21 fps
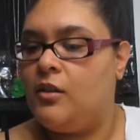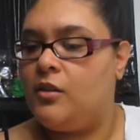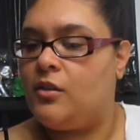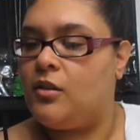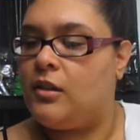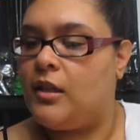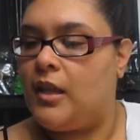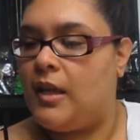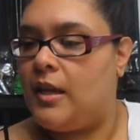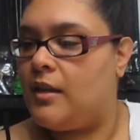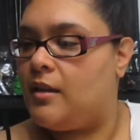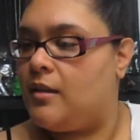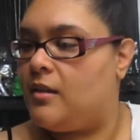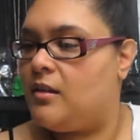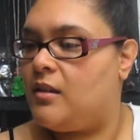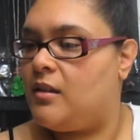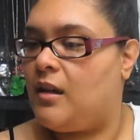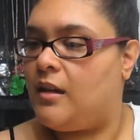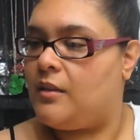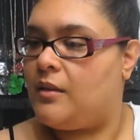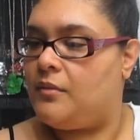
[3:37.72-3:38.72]
They're like
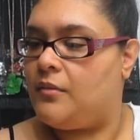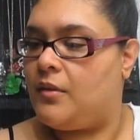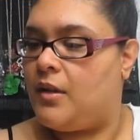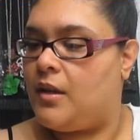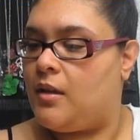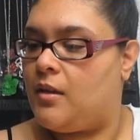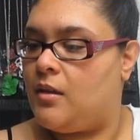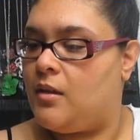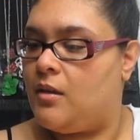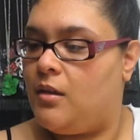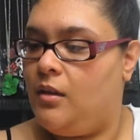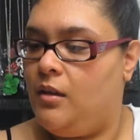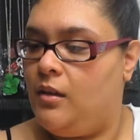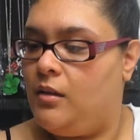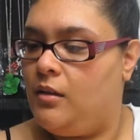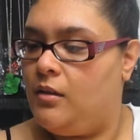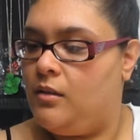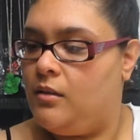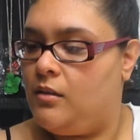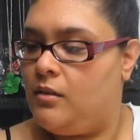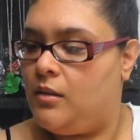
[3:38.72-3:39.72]
kind of like
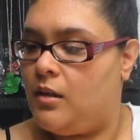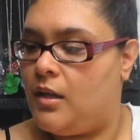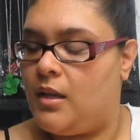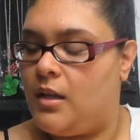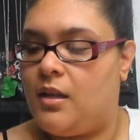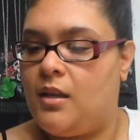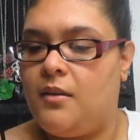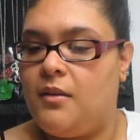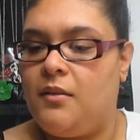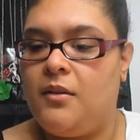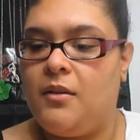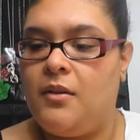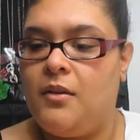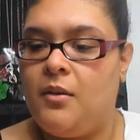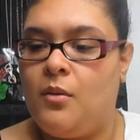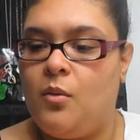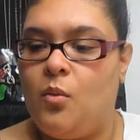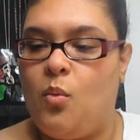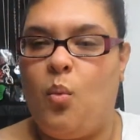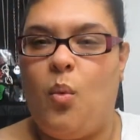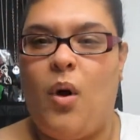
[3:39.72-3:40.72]

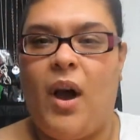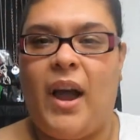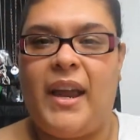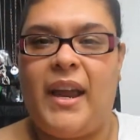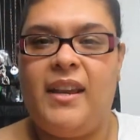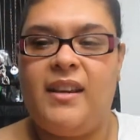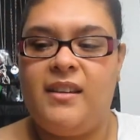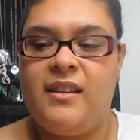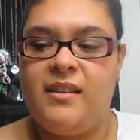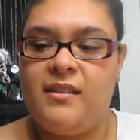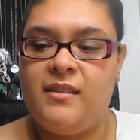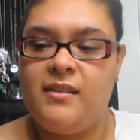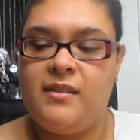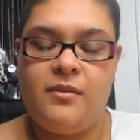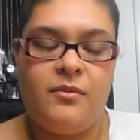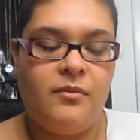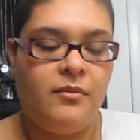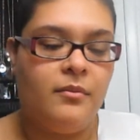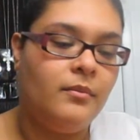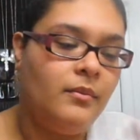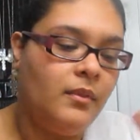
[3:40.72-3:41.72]
wine
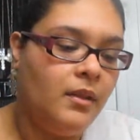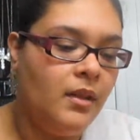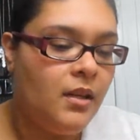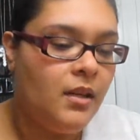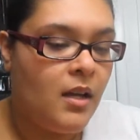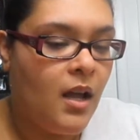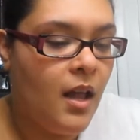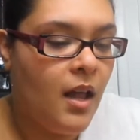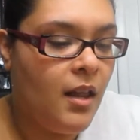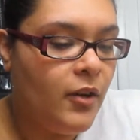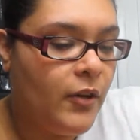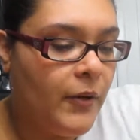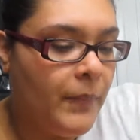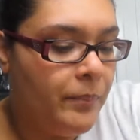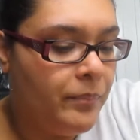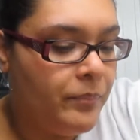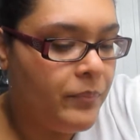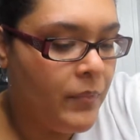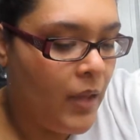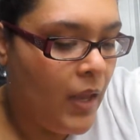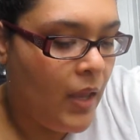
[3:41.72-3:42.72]
color.
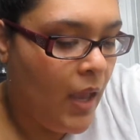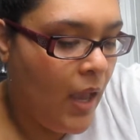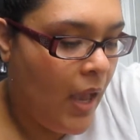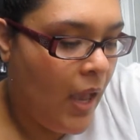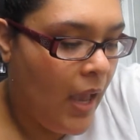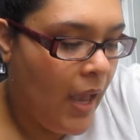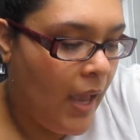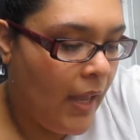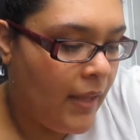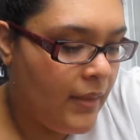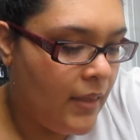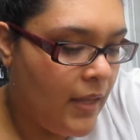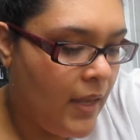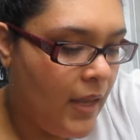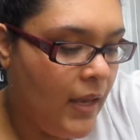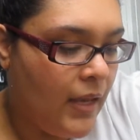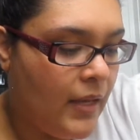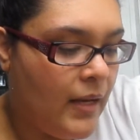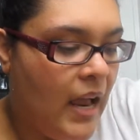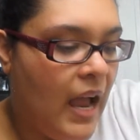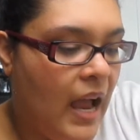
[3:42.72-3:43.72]
And
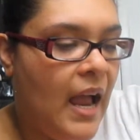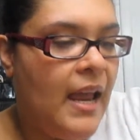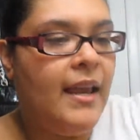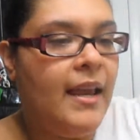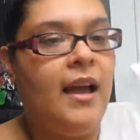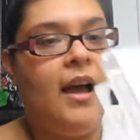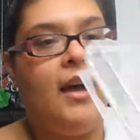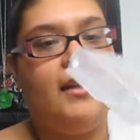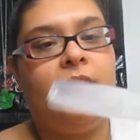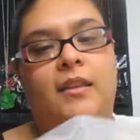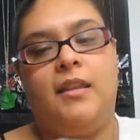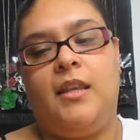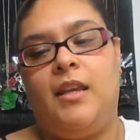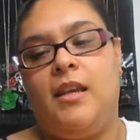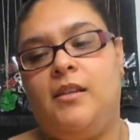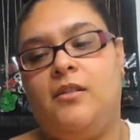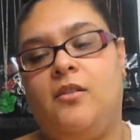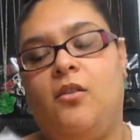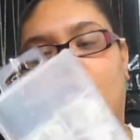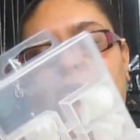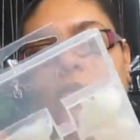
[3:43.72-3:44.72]
then I got
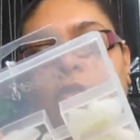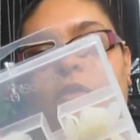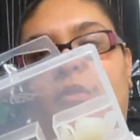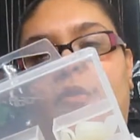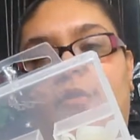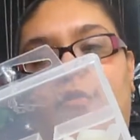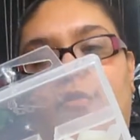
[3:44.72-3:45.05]
these also